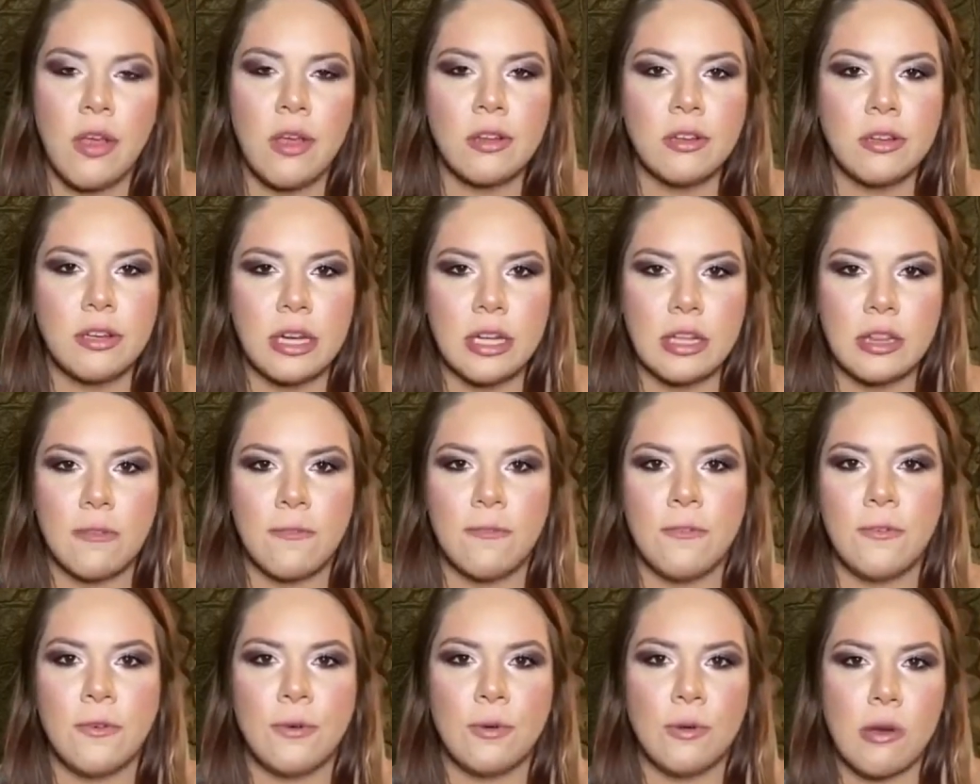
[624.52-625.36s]
to get the
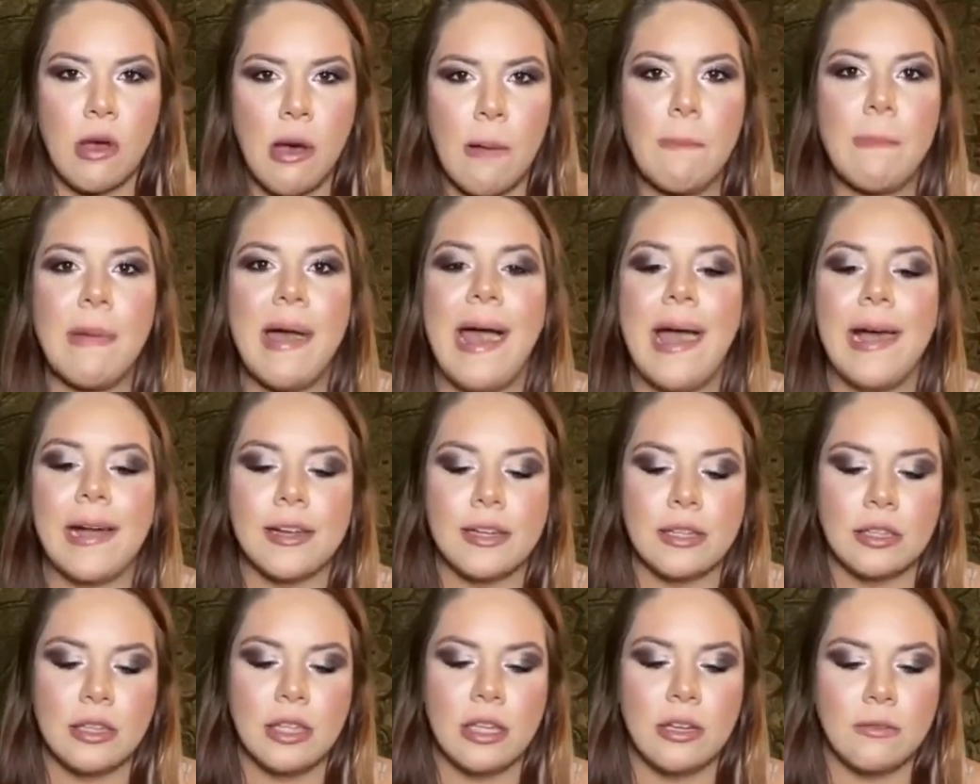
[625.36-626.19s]
food, come back,
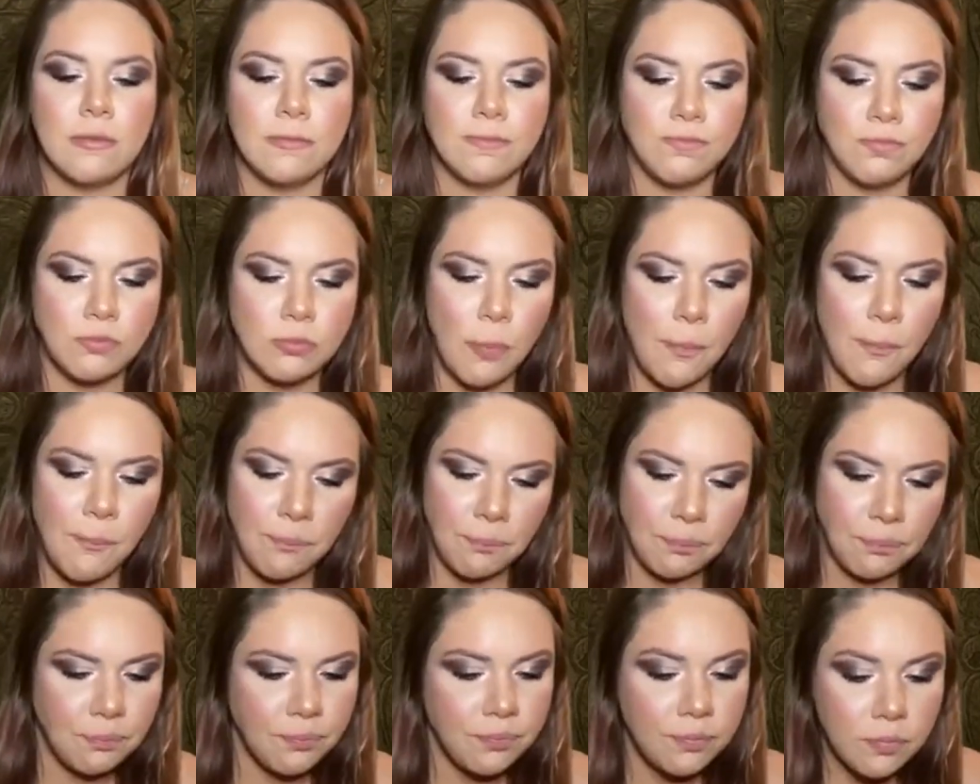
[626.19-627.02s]
and then
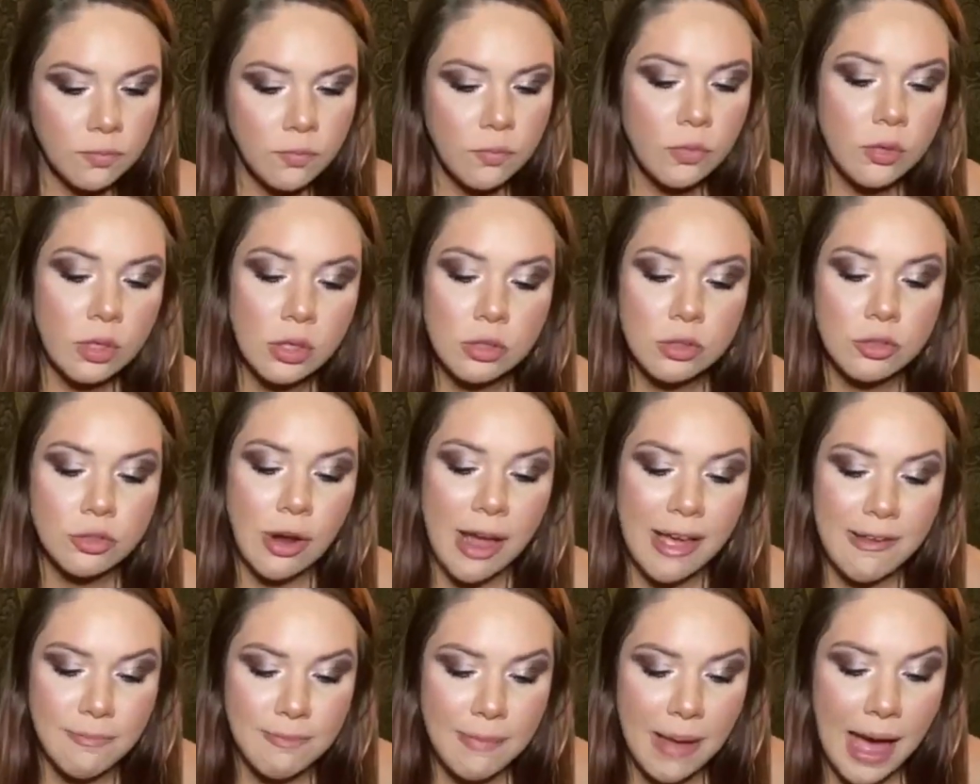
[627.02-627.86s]

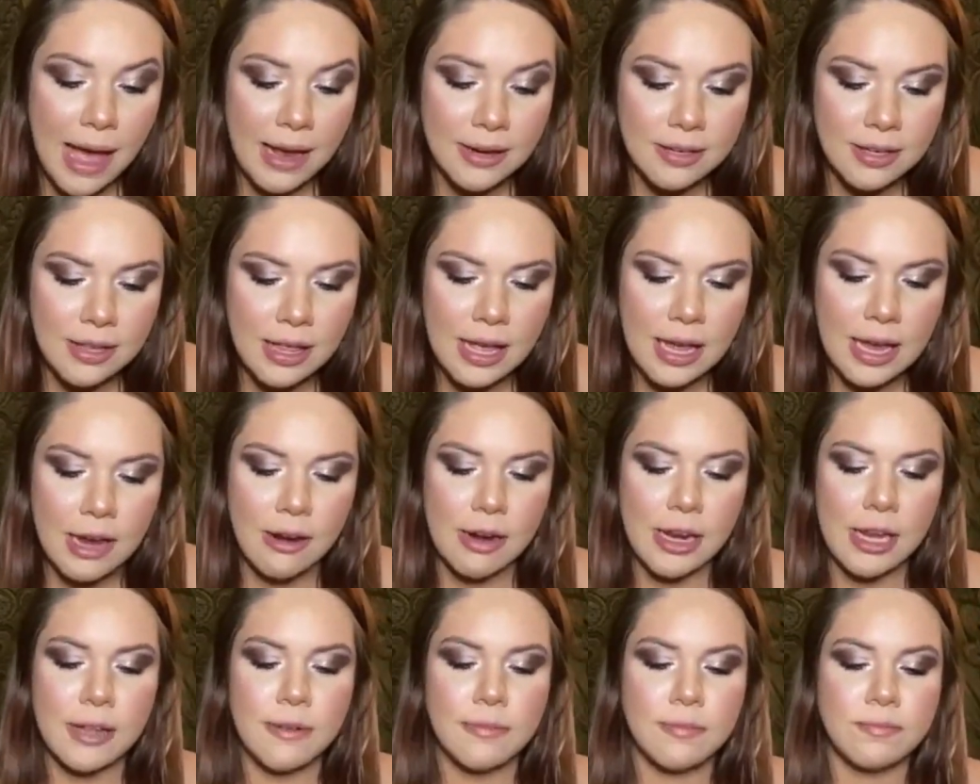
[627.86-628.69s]
drive back to that
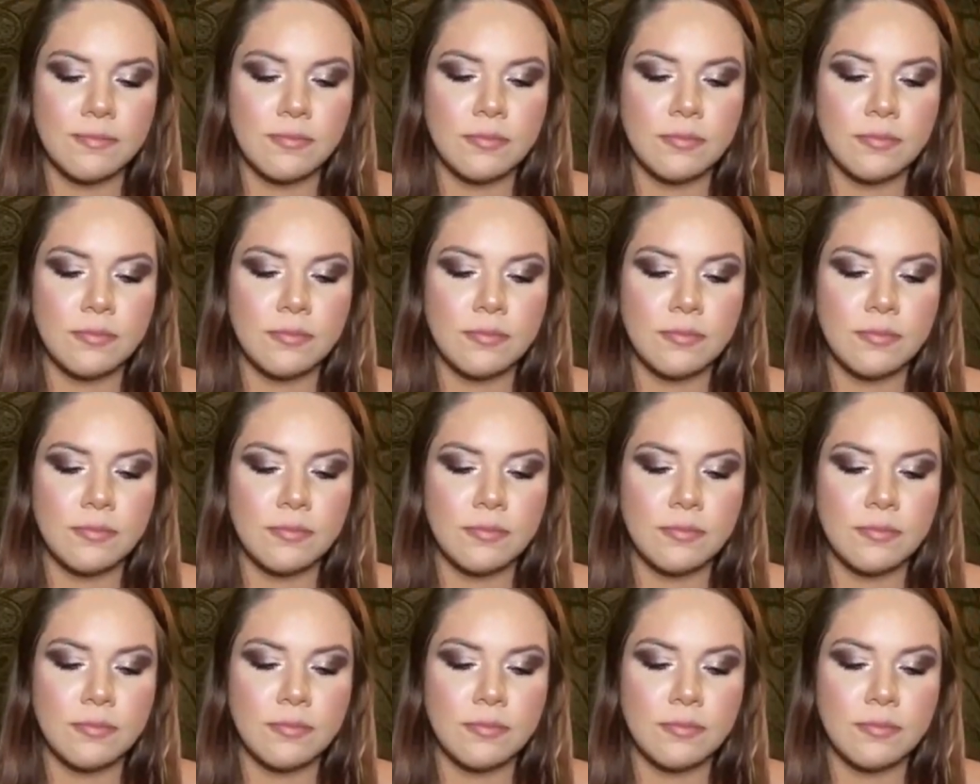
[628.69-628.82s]
area.